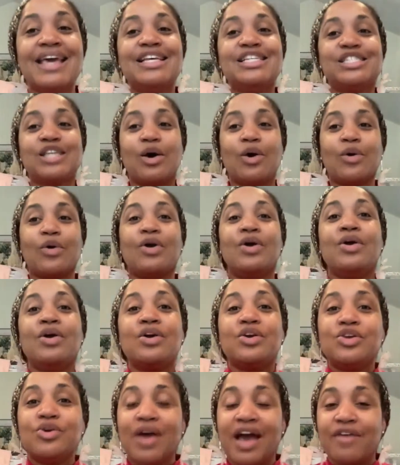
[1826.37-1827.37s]
So
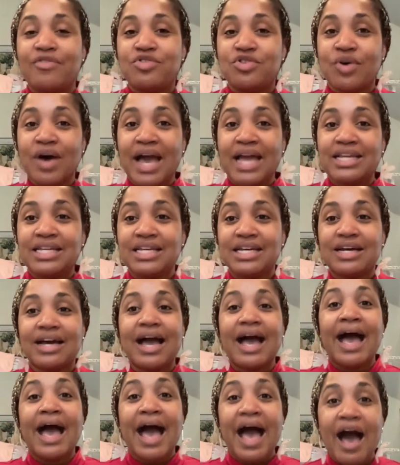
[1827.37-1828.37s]
you have no idea
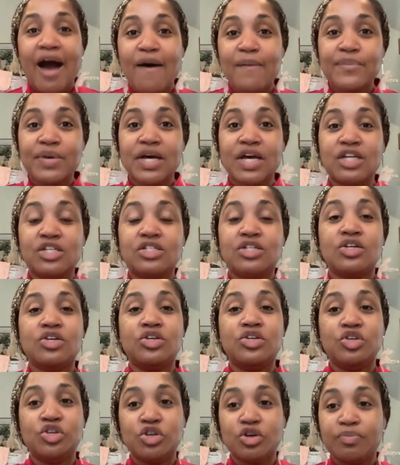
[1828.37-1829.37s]
how much
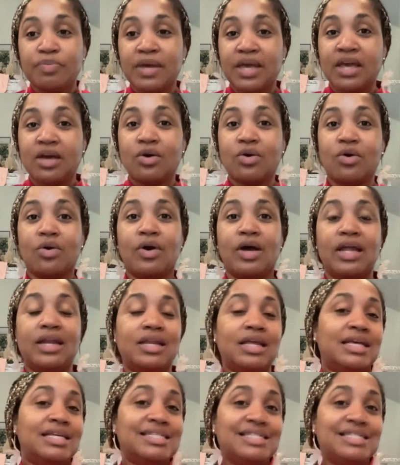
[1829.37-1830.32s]
you being on,